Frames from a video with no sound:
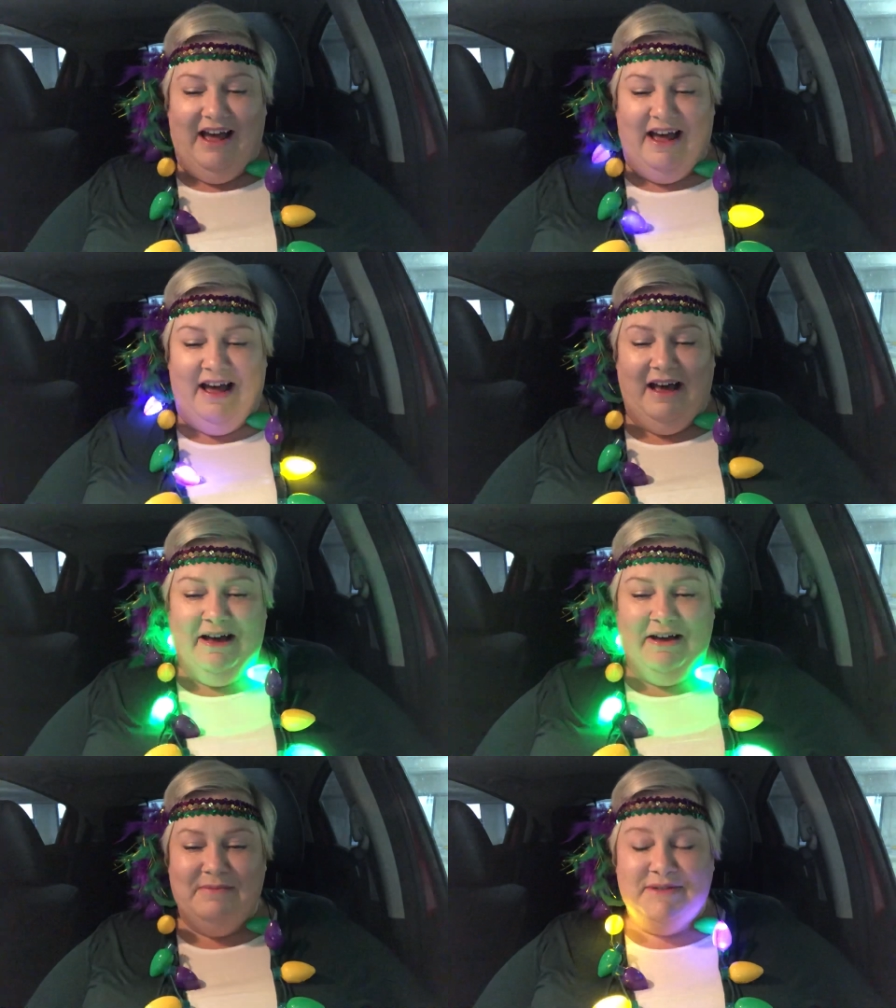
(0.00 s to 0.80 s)

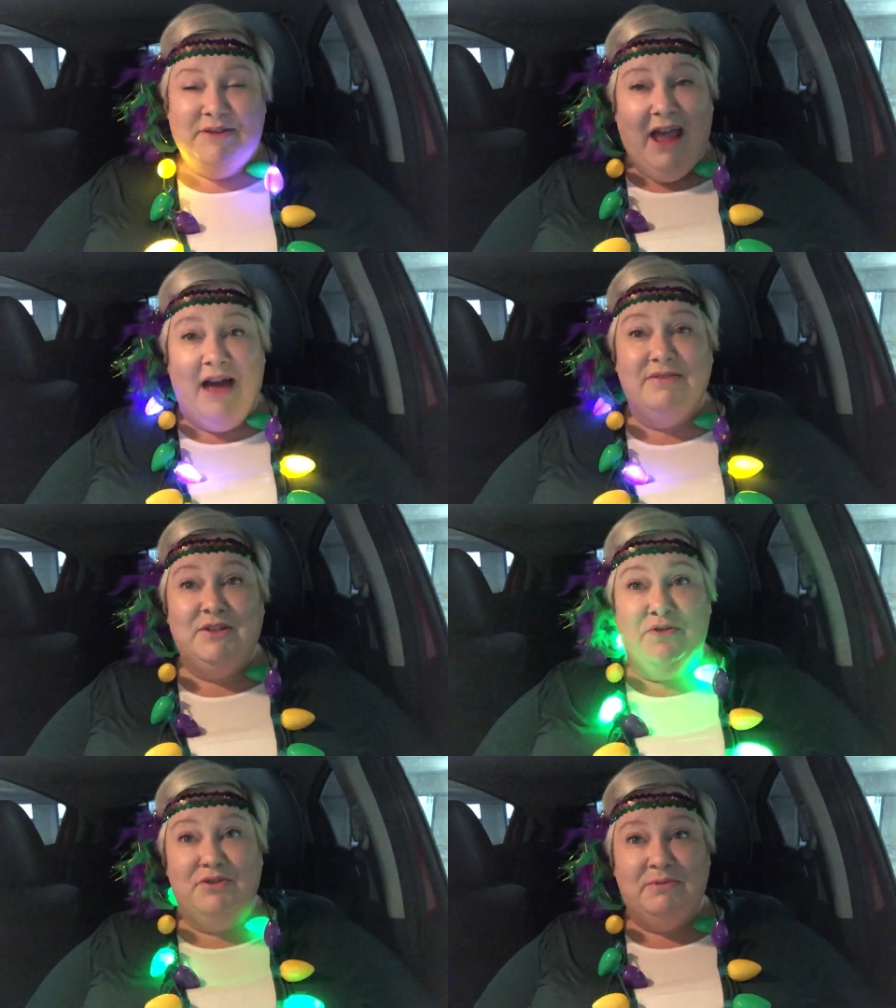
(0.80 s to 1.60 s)
um, so yeah,
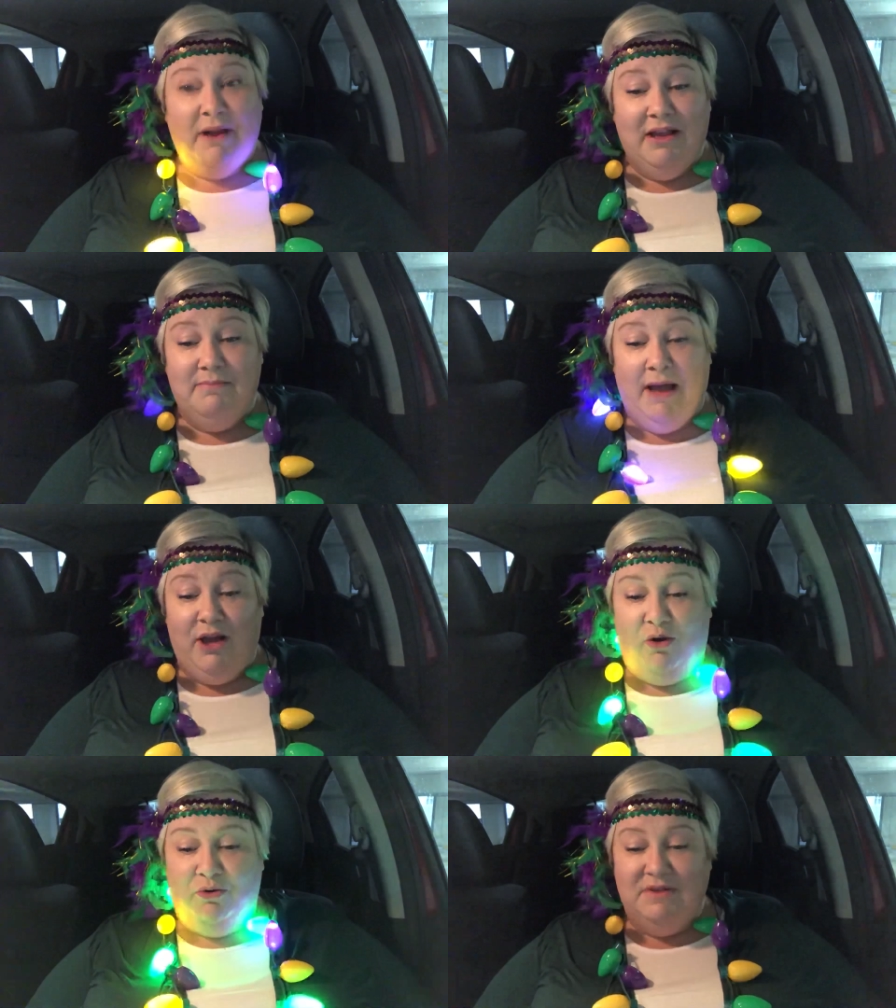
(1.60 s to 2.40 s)
so those are my, my
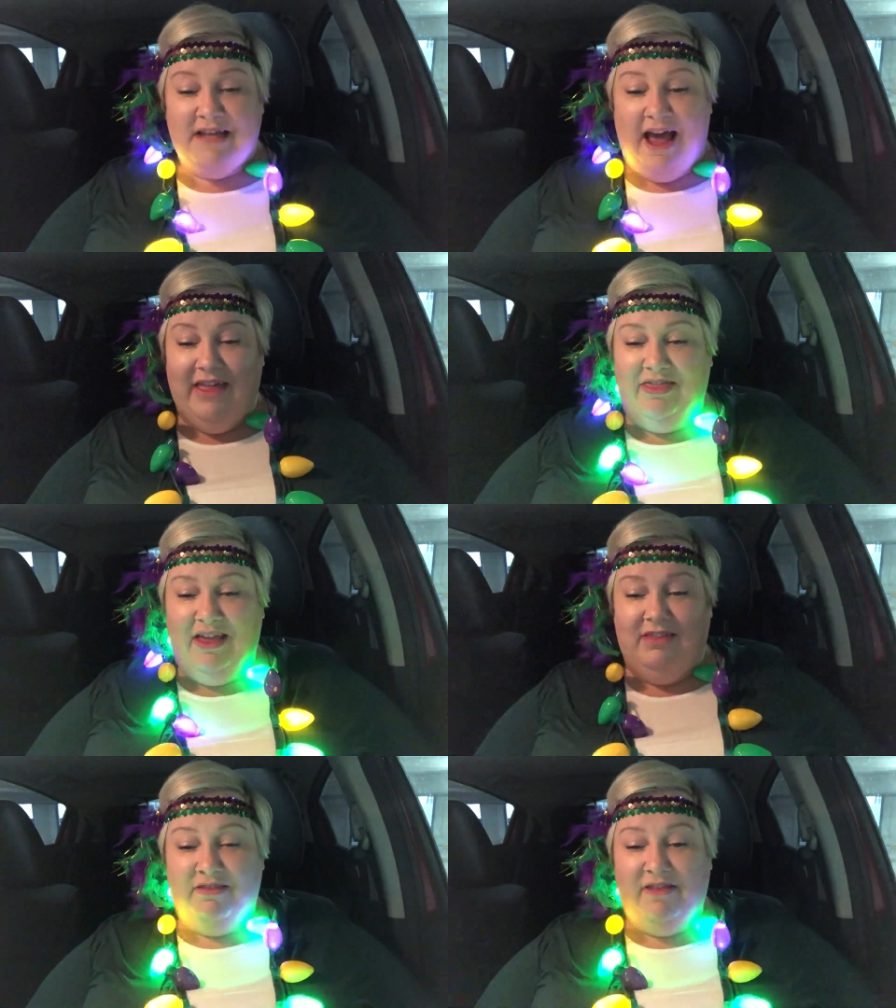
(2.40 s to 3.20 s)
goals. I
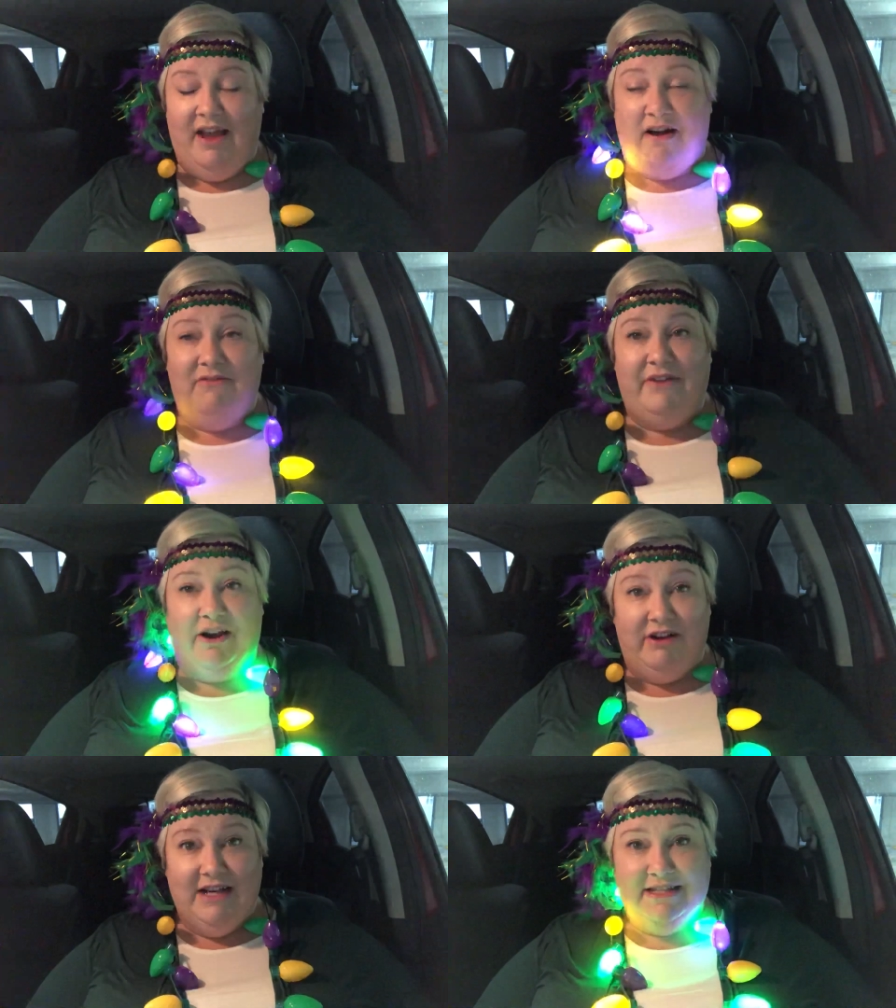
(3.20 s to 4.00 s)
think that they are
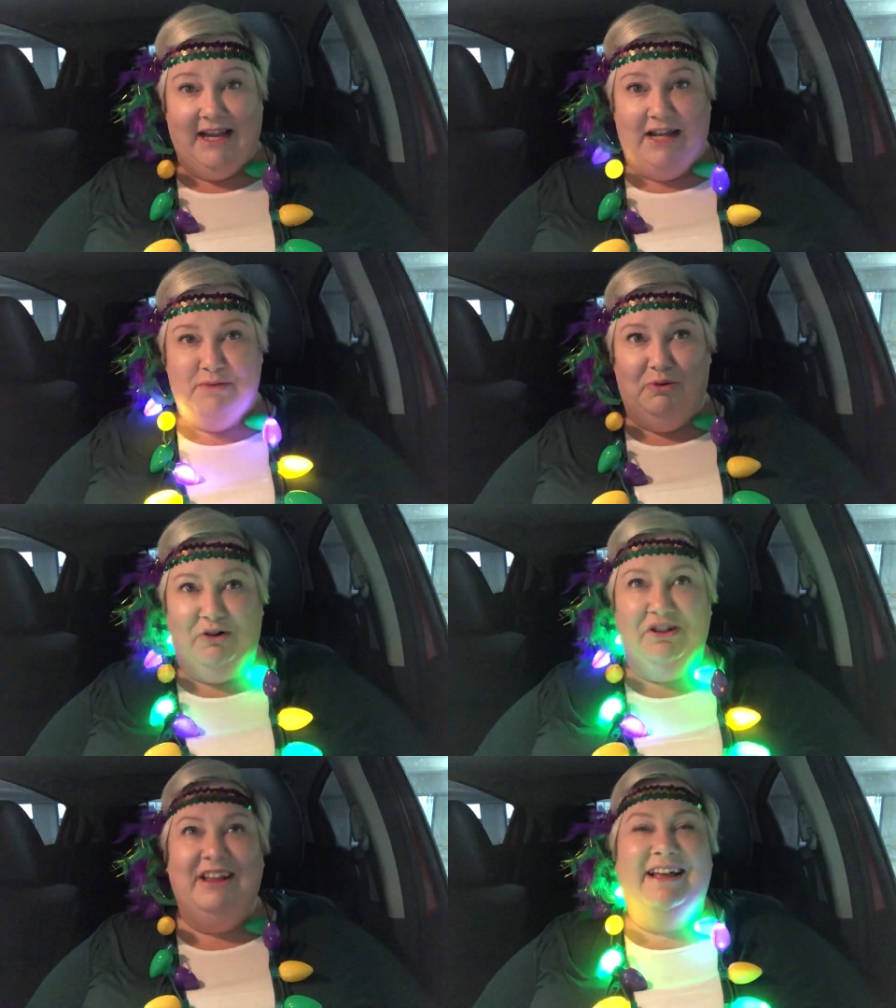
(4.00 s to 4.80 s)
very attainable.